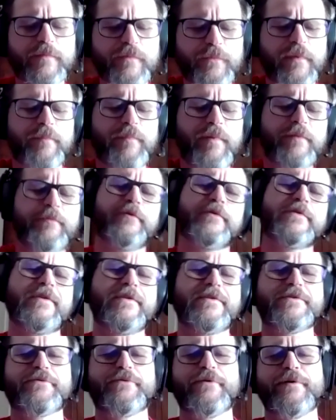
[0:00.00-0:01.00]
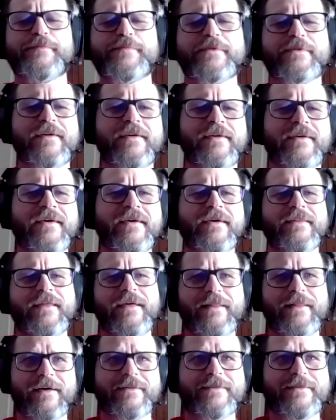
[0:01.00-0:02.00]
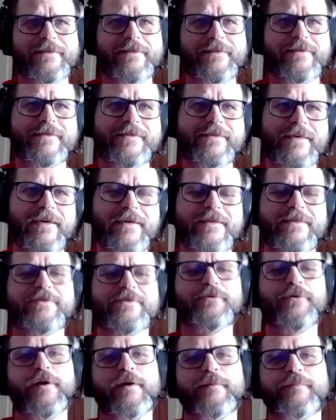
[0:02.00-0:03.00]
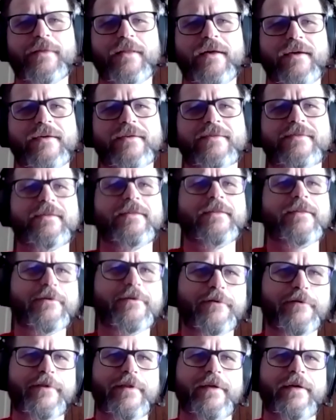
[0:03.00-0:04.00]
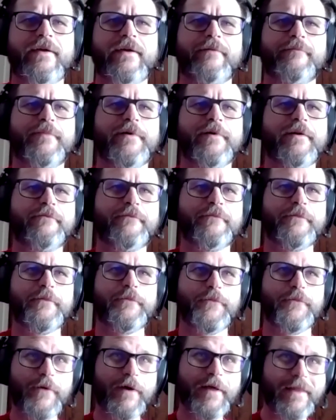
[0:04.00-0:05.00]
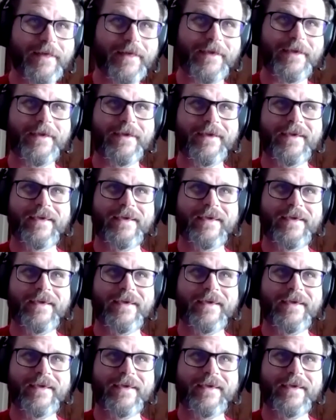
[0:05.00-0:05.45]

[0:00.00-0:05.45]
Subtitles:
When people say scripts, they like to say script like it's a little thing, but really,